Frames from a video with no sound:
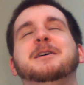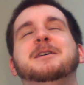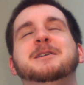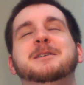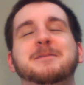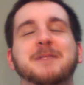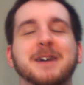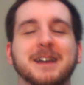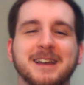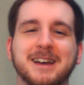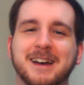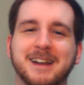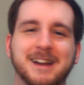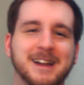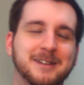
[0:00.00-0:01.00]
Oh my
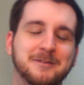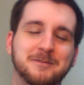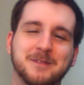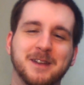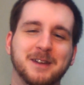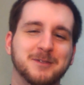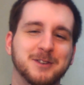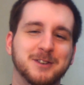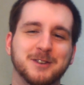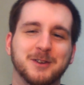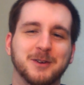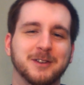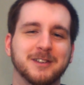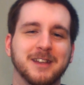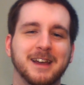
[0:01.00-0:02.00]
God, I'm, I'm just
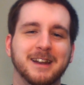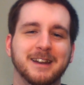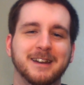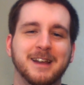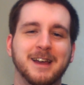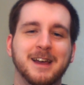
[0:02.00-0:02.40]
so excited